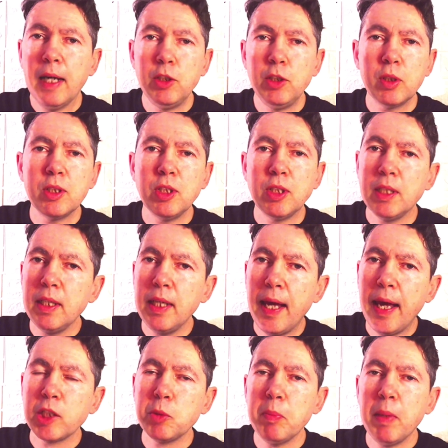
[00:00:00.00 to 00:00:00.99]
As you can see,
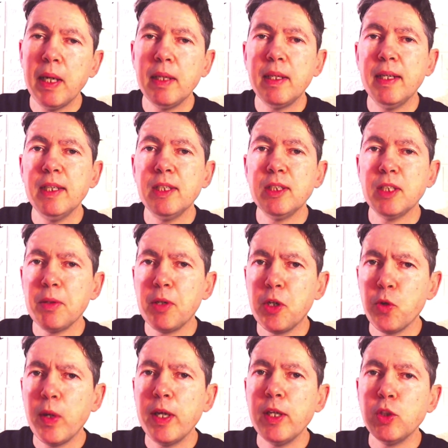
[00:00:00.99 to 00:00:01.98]
XMind is a
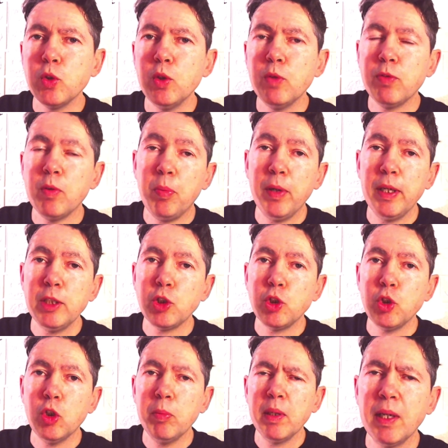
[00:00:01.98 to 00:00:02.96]
great tool for
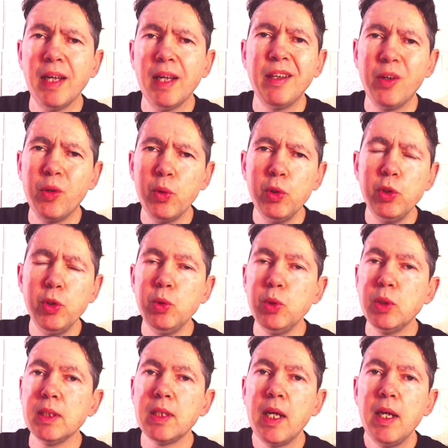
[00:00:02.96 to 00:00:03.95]
brainstorming, and the good
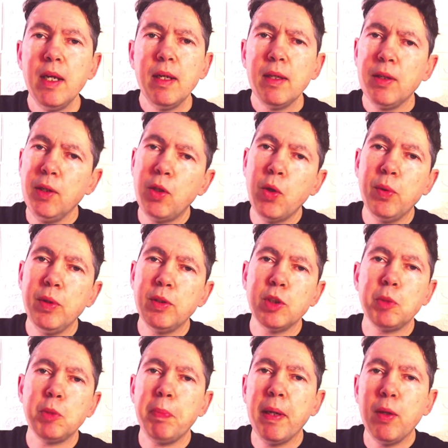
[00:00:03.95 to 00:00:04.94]
news is you don't need
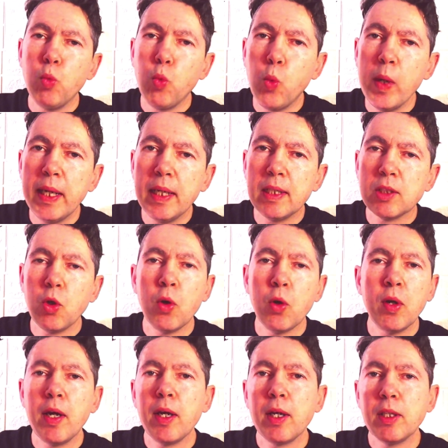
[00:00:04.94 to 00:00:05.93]
to spend weeks
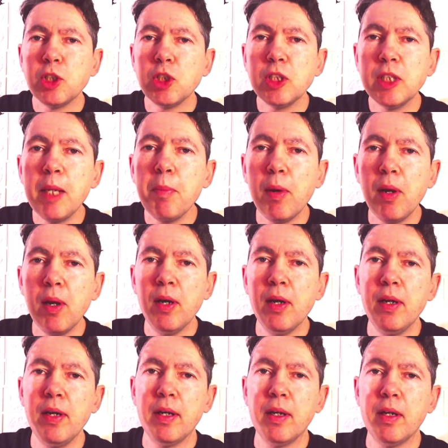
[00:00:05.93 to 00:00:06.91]
on a steep
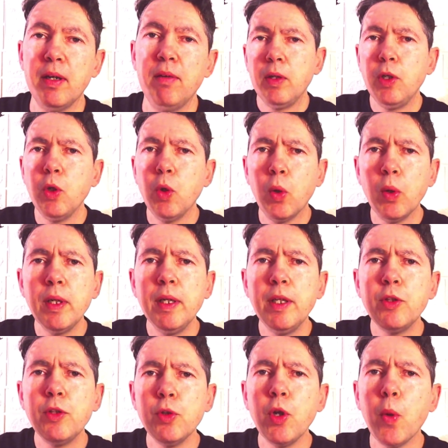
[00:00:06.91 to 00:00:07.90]
learning curve. You only
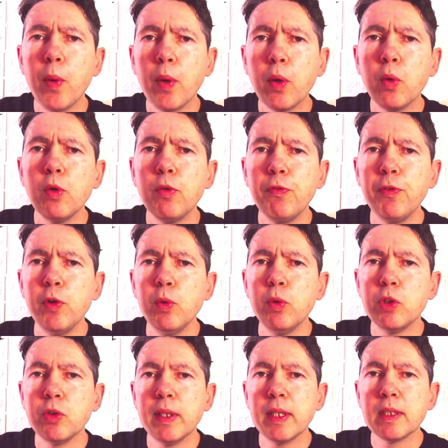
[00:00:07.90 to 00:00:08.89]
need to know a good few
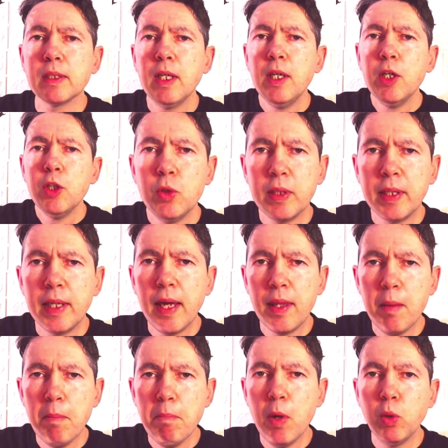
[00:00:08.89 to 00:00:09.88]
tricks to
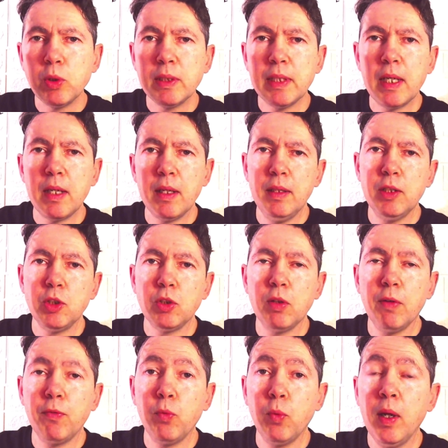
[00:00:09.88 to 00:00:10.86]
get the most out of this
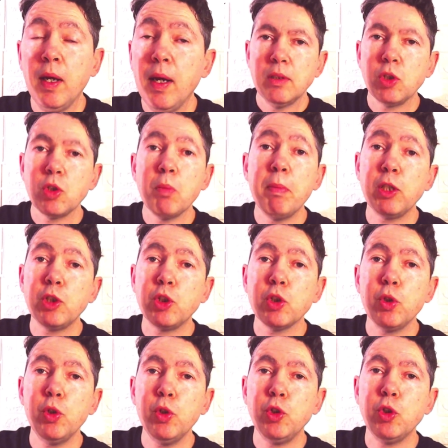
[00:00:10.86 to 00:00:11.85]
software. So make
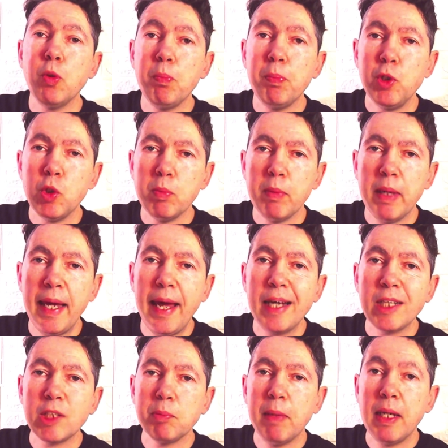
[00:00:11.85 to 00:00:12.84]
sure you jump into my
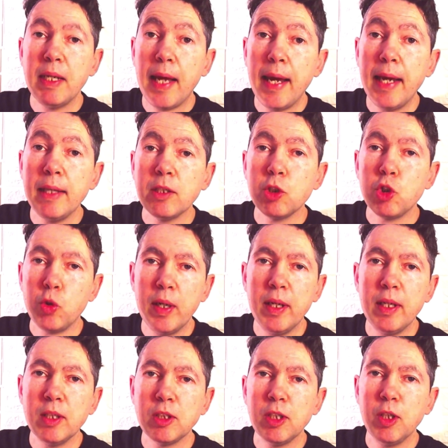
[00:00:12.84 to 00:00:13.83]
XMind 8
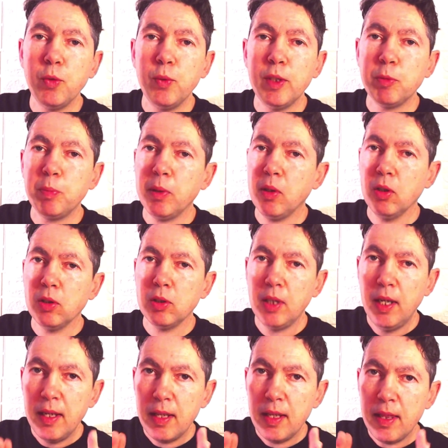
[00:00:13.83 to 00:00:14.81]
training series because
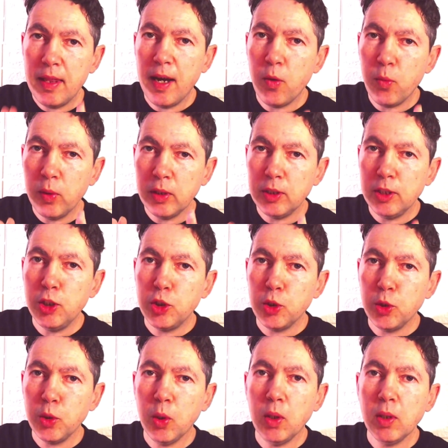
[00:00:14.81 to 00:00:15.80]
that will
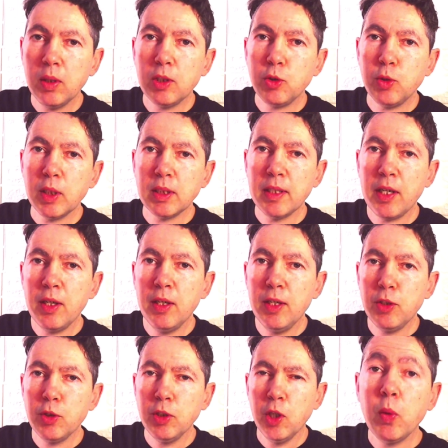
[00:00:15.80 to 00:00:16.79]
teach you all the tricks that you
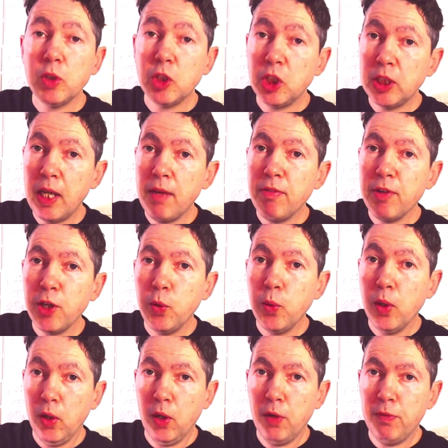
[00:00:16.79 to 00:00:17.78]
need to know, saving
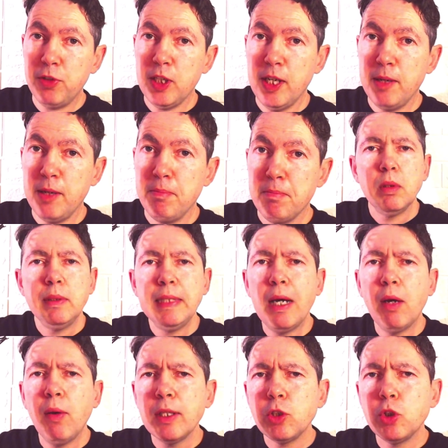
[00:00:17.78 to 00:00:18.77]
you a lot of time.
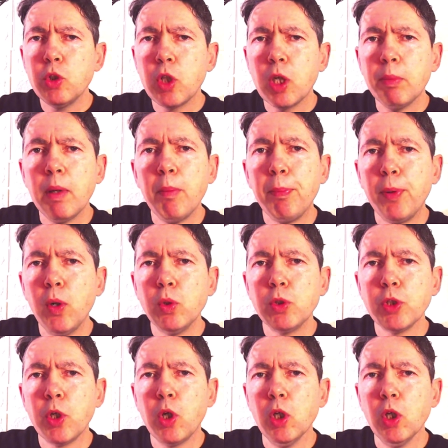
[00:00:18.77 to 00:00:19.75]
Now let's talk about
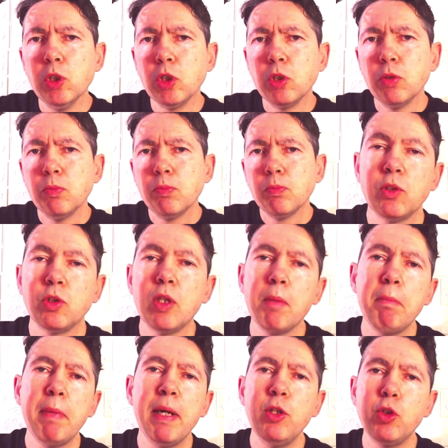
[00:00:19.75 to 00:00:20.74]
pros and cons. So
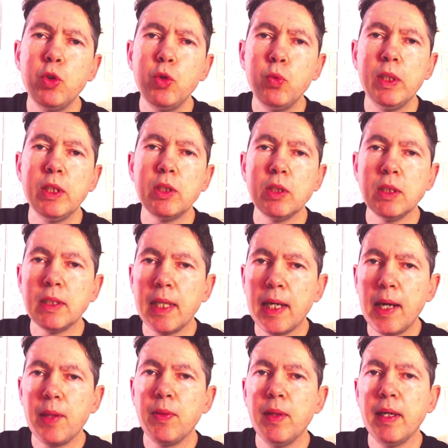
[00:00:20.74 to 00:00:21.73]
the main two reasons that
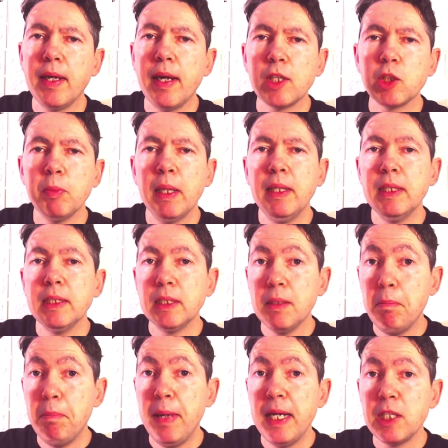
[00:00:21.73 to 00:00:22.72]
I think XMind is
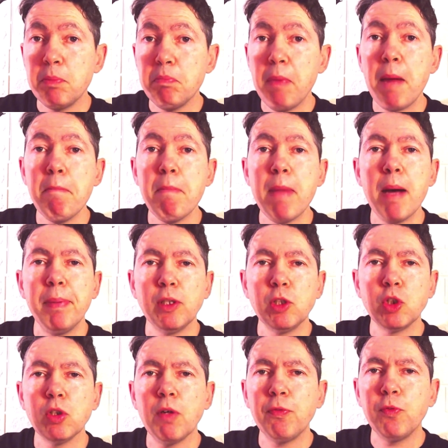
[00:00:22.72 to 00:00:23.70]
the best mind
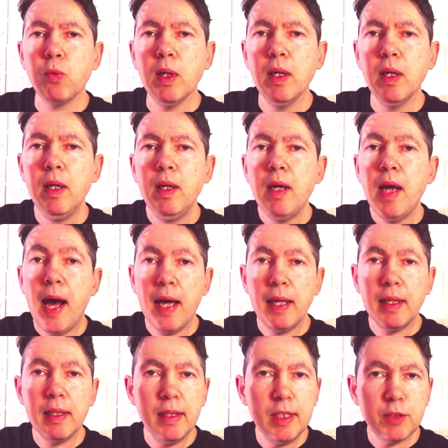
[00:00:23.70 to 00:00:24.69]
mapping software,
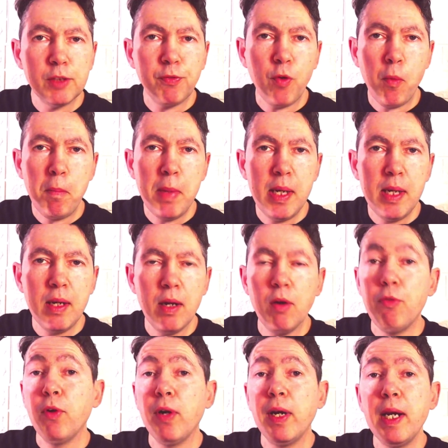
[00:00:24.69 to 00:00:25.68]
at least for me
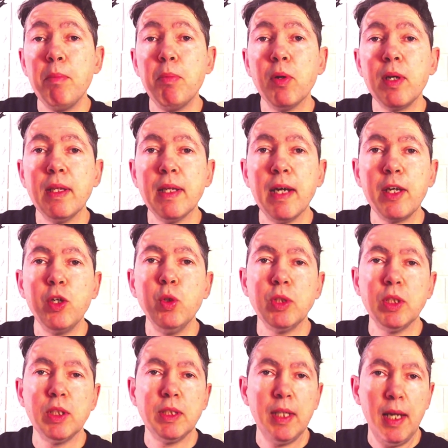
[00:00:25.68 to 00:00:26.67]
or for anybody that
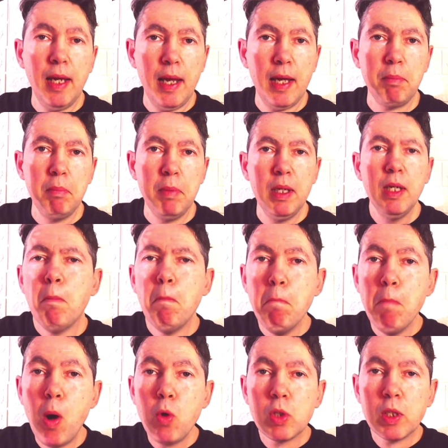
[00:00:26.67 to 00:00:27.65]
uses it like me,
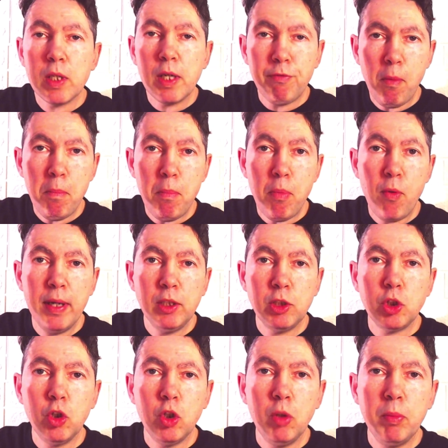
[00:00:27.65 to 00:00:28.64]
mostly for
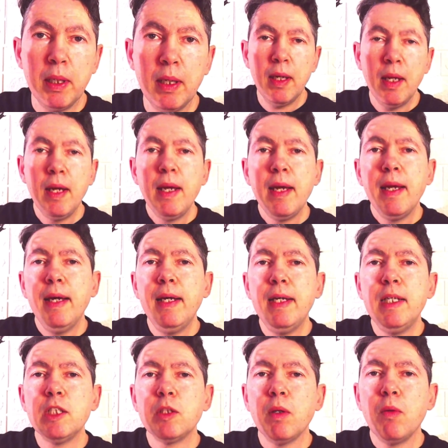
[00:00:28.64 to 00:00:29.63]
brainstorming,
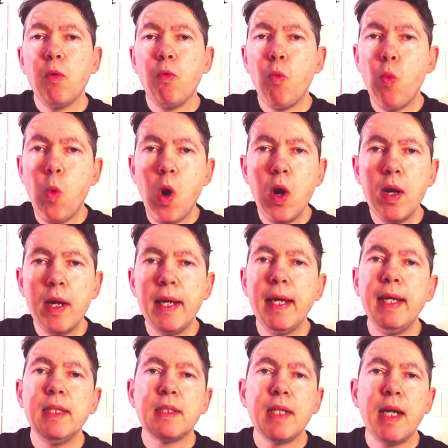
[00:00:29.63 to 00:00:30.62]
is one,
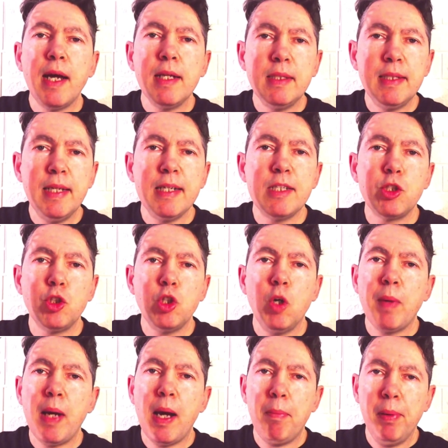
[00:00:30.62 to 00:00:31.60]
it's a
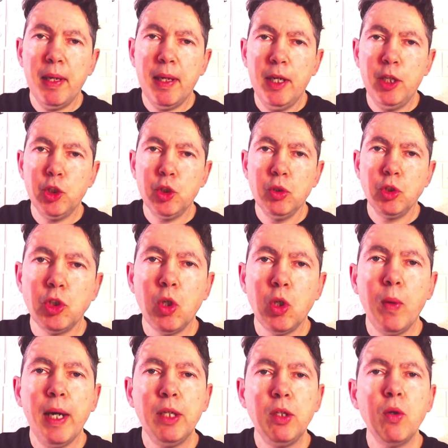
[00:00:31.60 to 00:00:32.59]
desktop application.
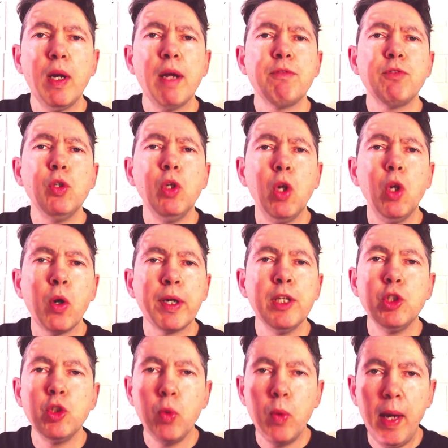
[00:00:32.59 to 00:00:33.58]
So I don't have to log
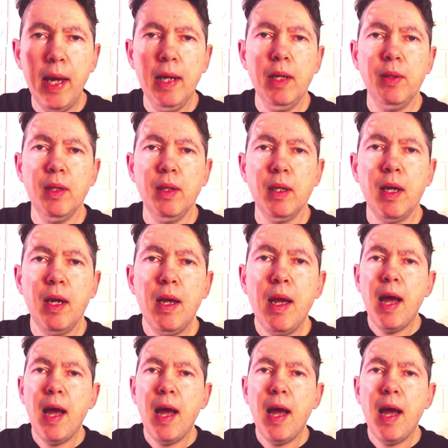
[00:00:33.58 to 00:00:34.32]
into anything.